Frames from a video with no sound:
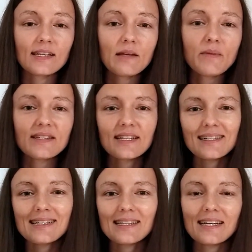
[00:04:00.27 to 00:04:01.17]
he
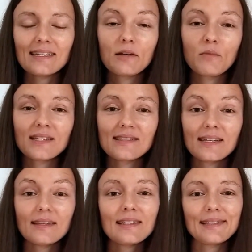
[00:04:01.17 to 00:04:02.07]
basically said it in one
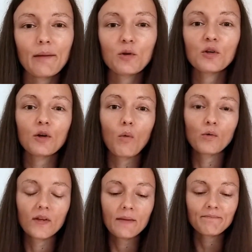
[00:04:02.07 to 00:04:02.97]
sentence, and I'm gonna
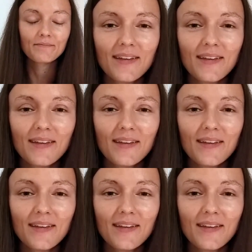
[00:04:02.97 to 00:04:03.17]
quote him.